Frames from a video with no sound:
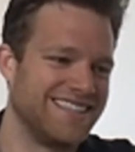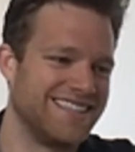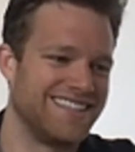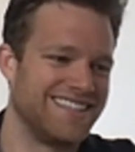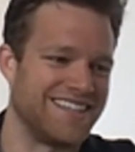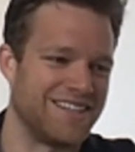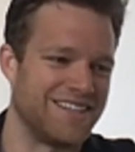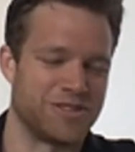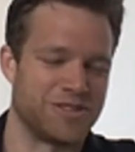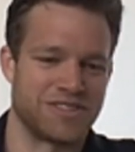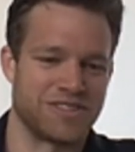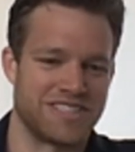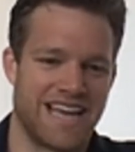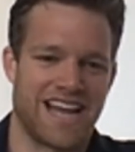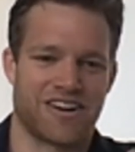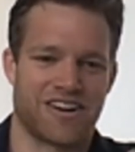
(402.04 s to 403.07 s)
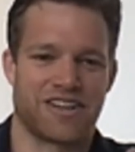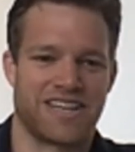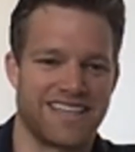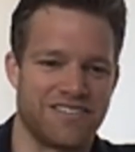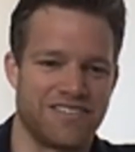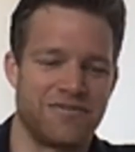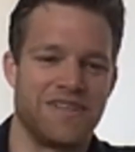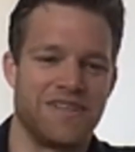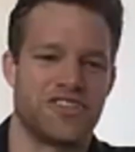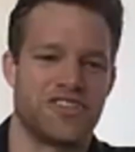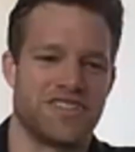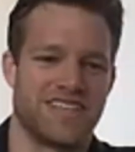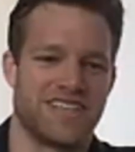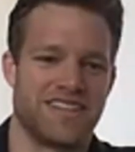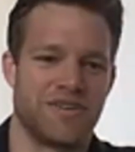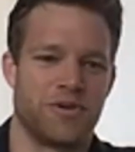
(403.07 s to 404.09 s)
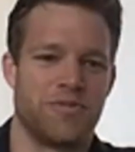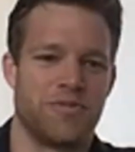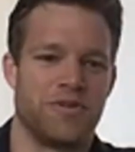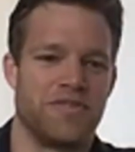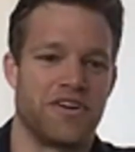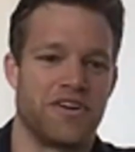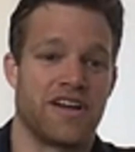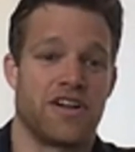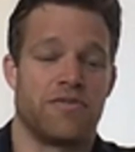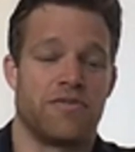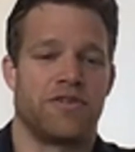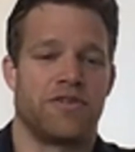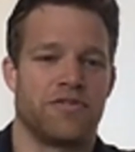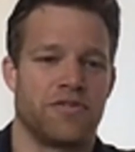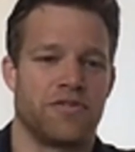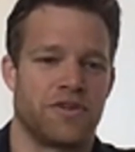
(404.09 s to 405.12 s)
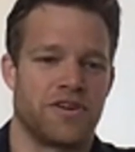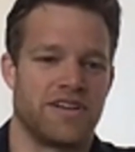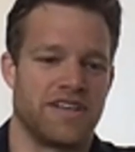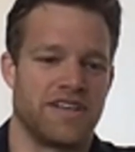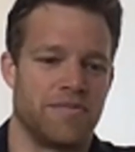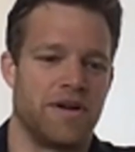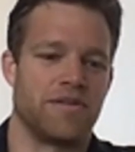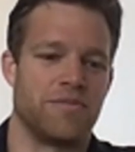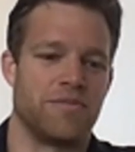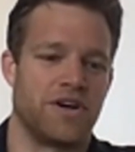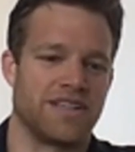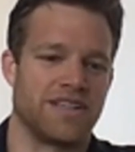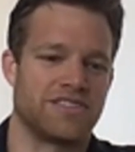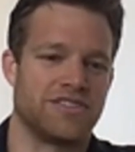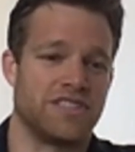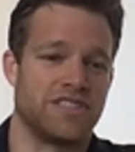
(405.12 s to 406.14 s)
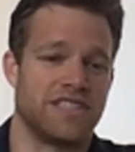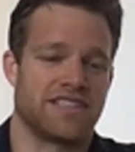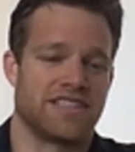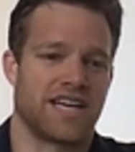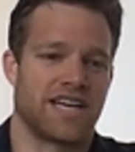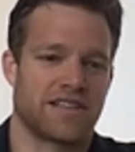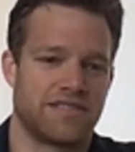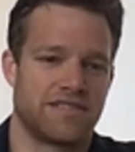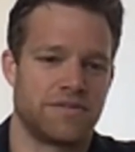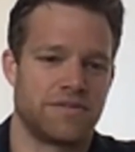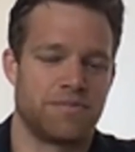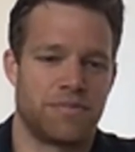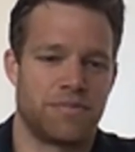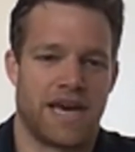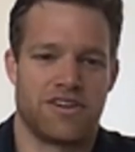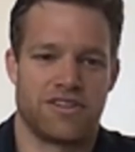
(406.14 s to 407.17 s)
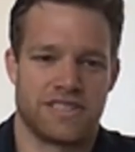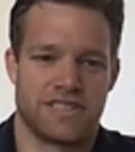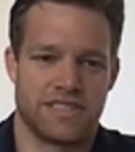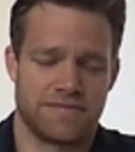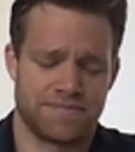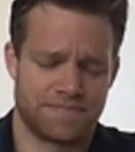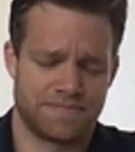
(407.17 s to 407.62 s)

Um, so it's an aggregate feature then that would be very helpful for an M L model to detect patterns in.